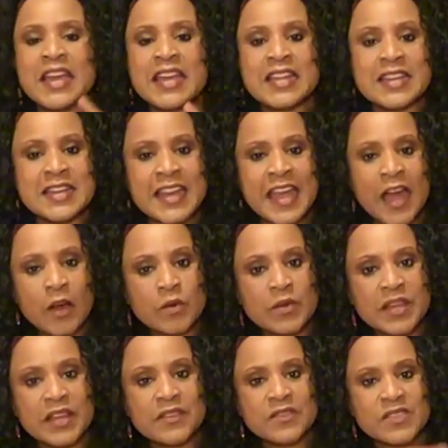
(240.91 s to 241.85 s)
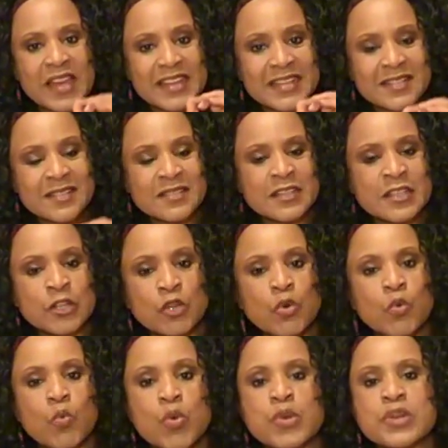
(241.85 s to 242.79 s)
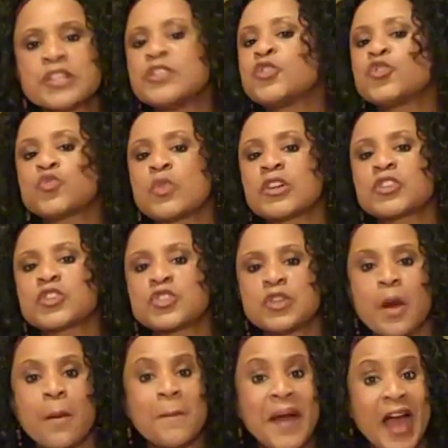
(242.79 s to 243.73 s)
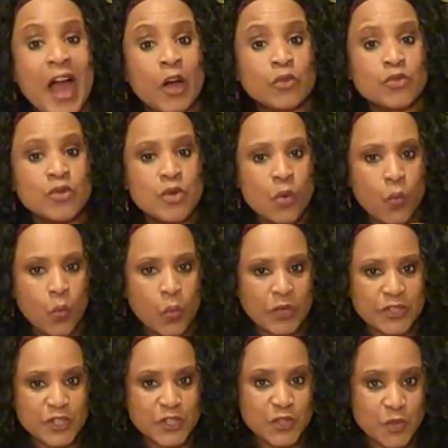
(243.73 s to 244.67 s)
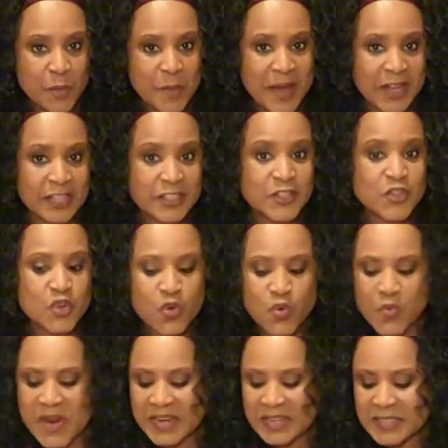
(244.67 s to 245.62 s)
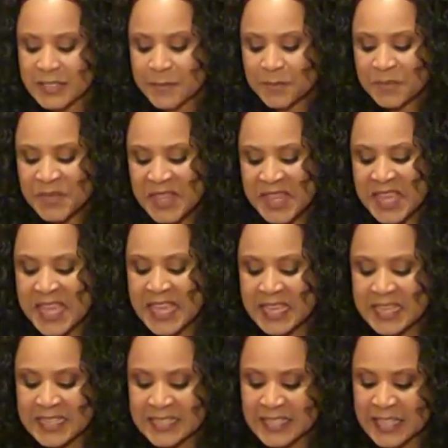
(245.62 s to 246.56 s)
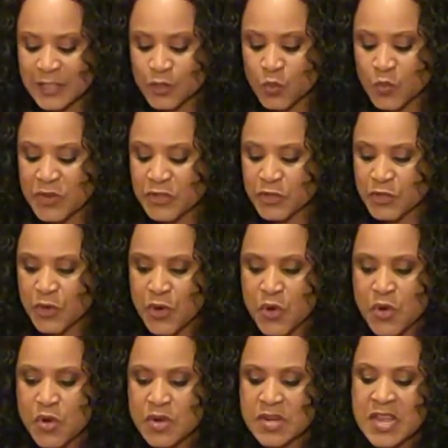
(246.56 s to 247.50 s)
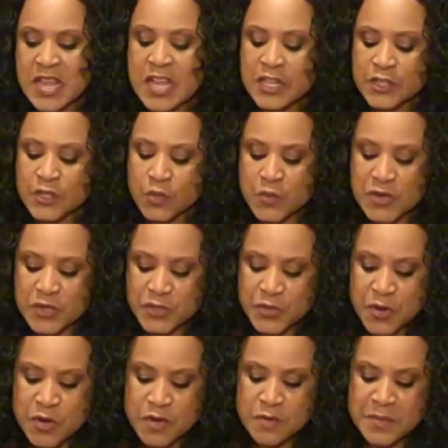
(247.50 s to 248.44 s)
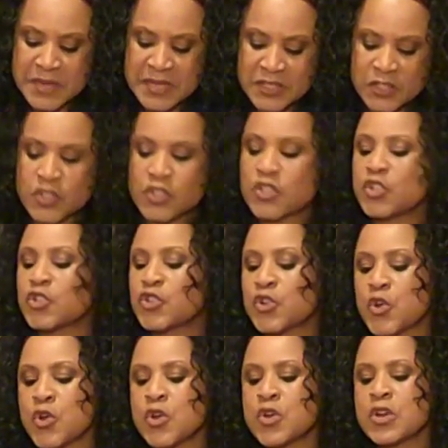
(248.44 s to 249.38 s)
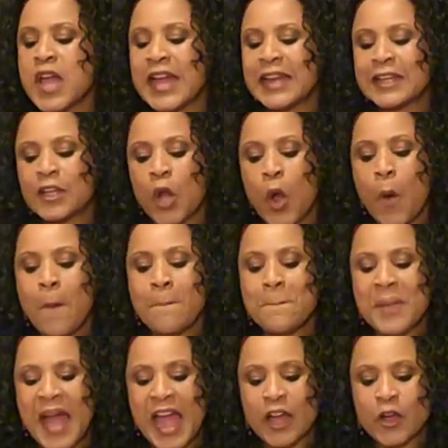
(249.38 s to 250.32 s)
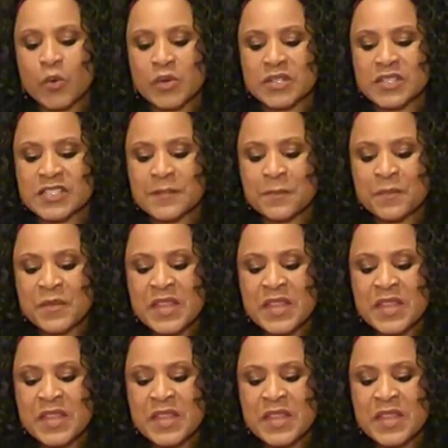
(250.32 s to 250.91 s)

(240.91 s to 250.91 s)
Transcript: He now gives a single word instruction about what to do about it to correct it. He says return. To return means to turn and go backwards.